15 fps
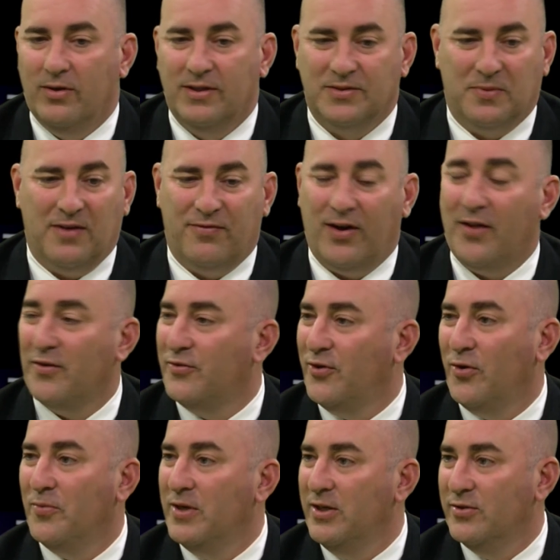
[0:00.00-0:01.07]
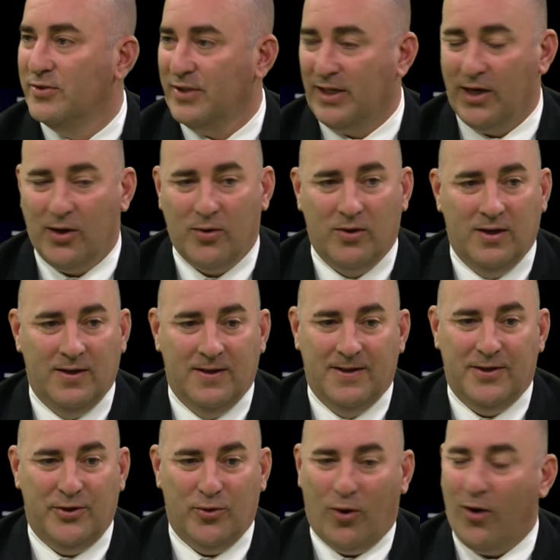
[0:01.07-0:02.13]
And as my father told me years ago,
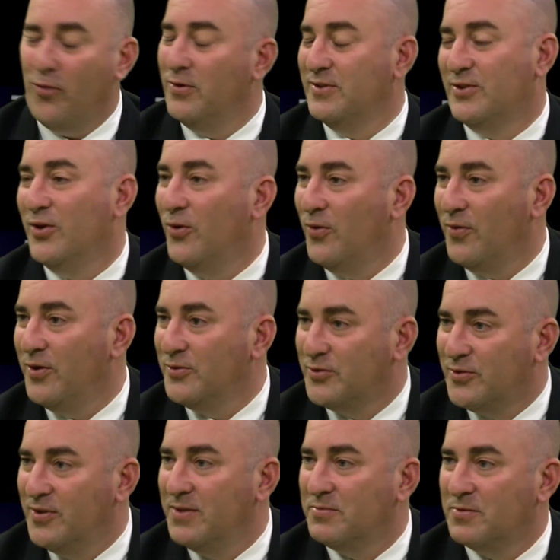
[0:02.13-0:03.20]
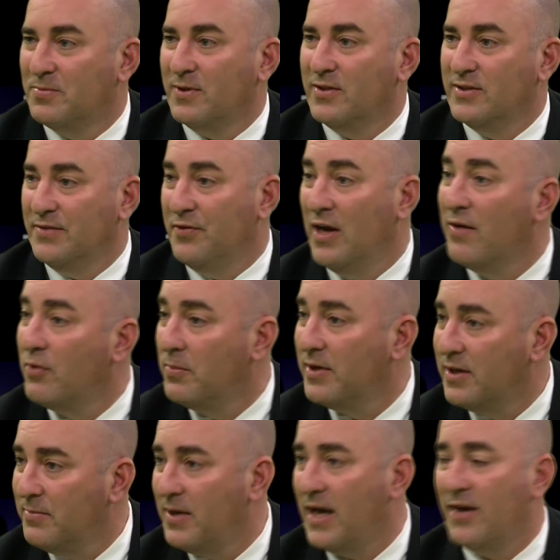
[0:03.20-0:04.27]
you always go on those trips, because if you ever
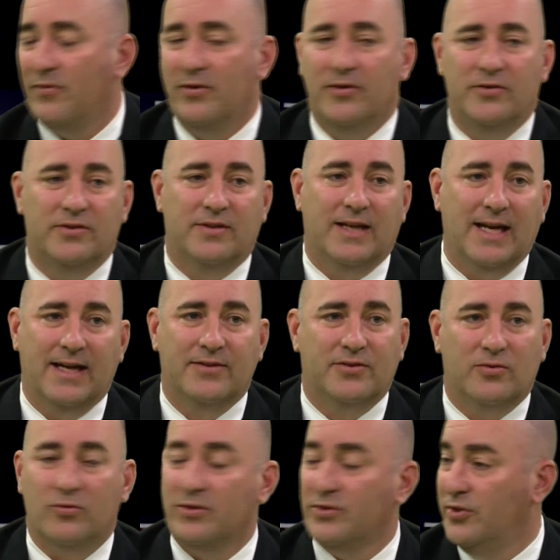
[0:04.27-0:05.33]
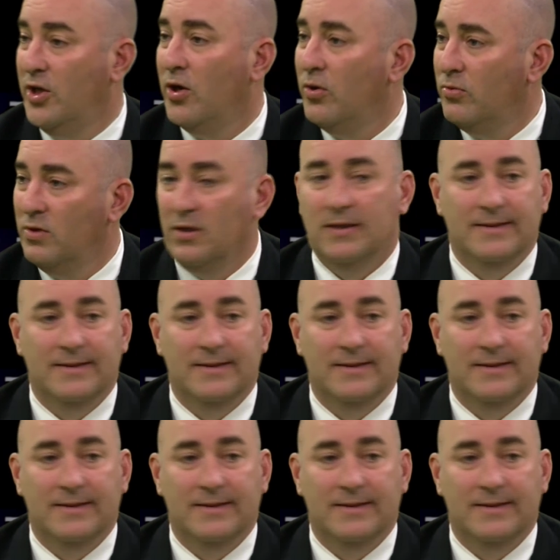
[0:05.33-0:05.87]
been to Baton Rouge and the answer was no,